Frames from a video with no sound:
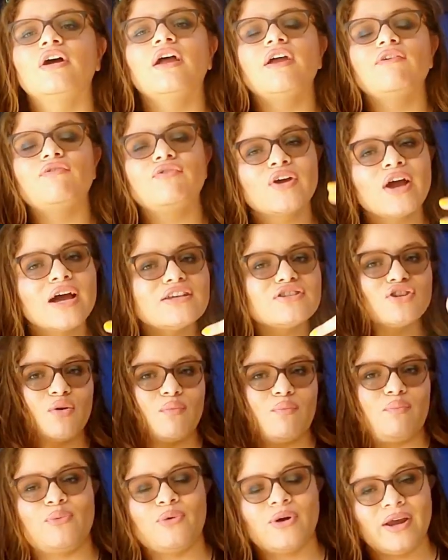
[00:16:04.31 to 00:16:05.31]
If you guys
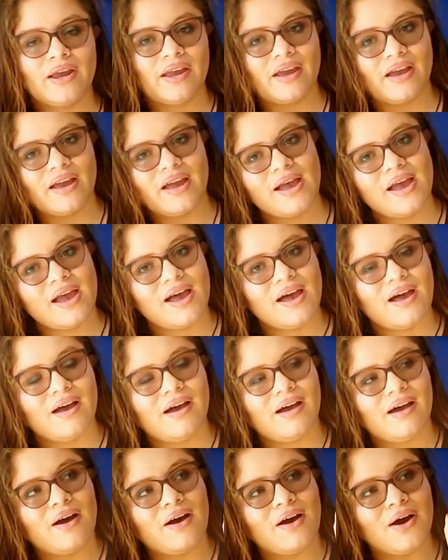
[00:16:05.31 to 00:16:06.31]
don't bring
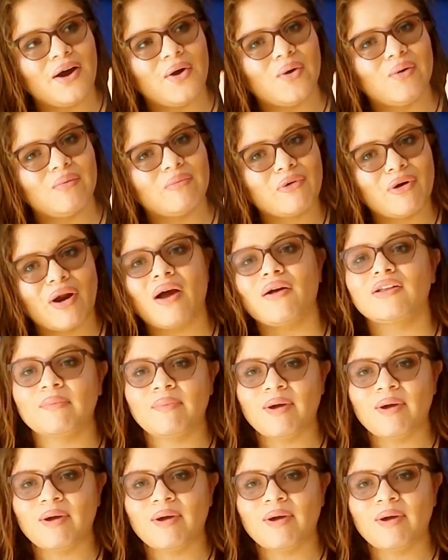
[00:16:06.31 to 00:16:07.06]
Crowley